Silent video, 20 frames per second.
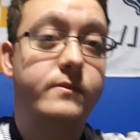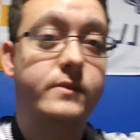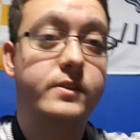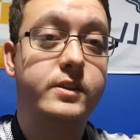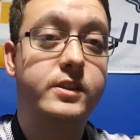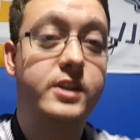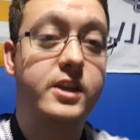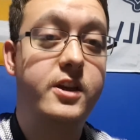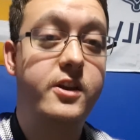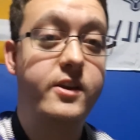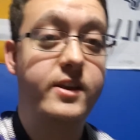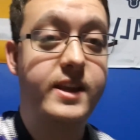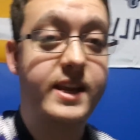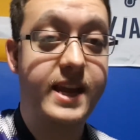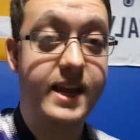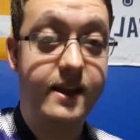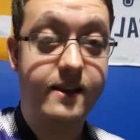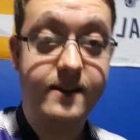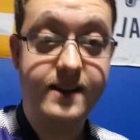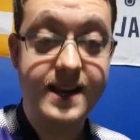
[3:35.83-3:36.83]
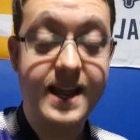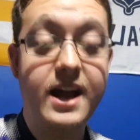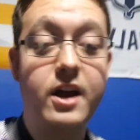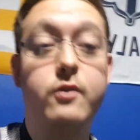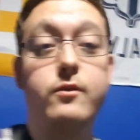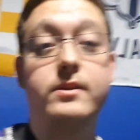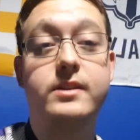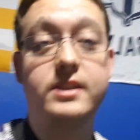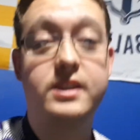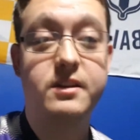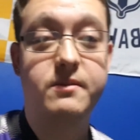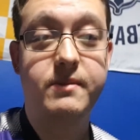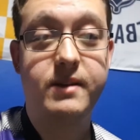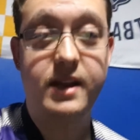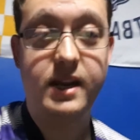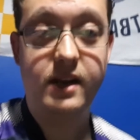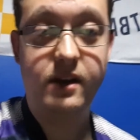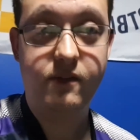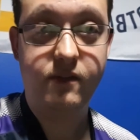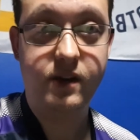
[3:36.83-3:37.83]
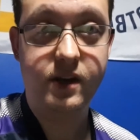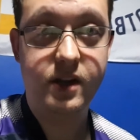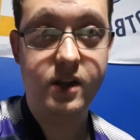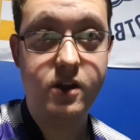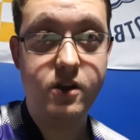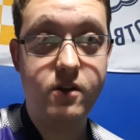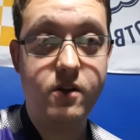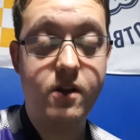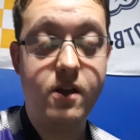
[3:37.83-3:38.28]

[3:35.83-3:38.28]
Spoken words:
So yeah, now it's going to be the end of the video.